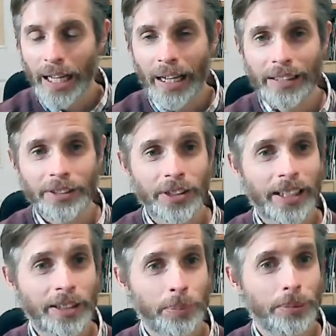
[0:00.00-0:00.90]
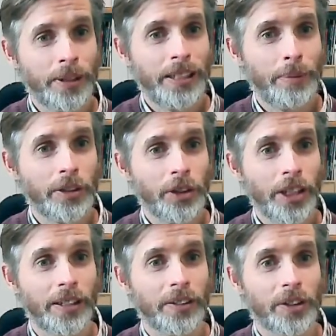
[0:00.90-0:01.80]
So that's pretty much
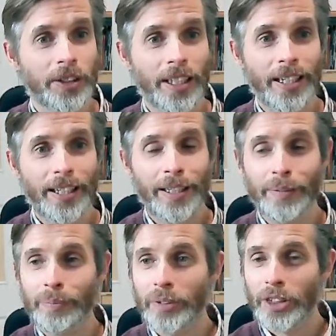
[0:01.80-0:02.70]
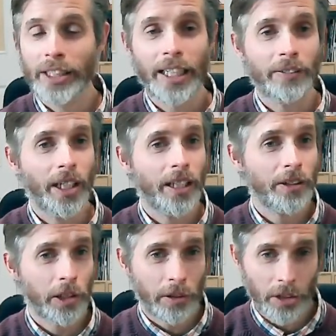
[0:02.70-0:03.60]
it. So yeah,
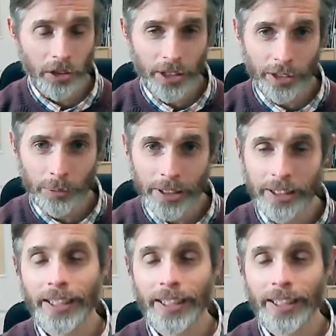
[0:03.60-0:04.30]
no class next week.